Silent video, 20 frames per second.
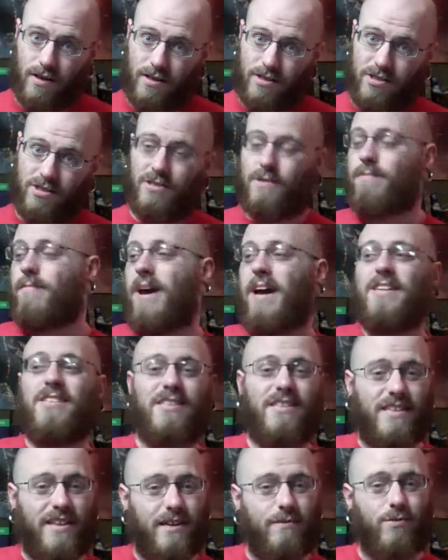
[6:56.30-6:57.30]
Just
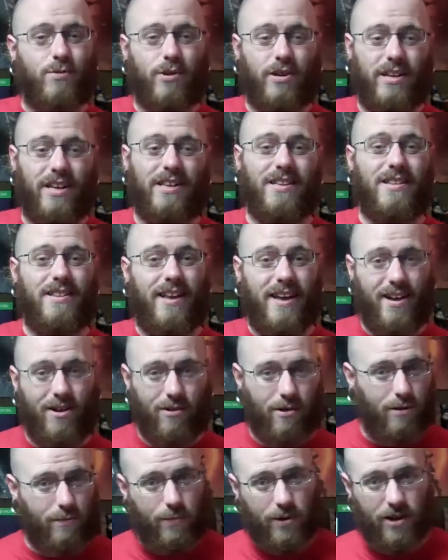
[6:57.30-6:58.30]
imagine the games we're going to get
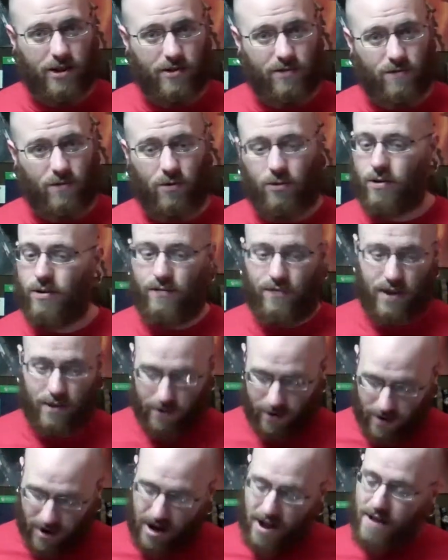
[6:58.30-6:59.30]
later on
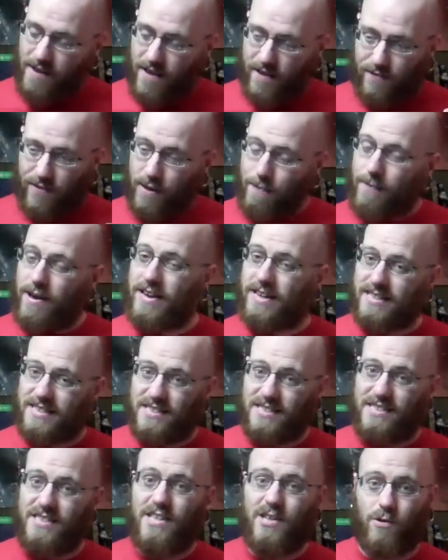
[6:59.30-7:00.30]
PS4. If they make a
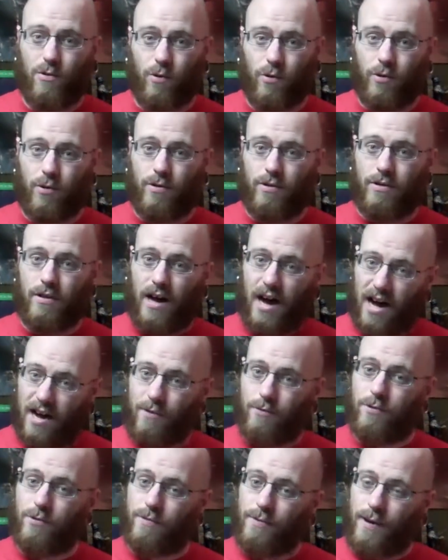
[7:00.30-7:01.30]
sequel, I will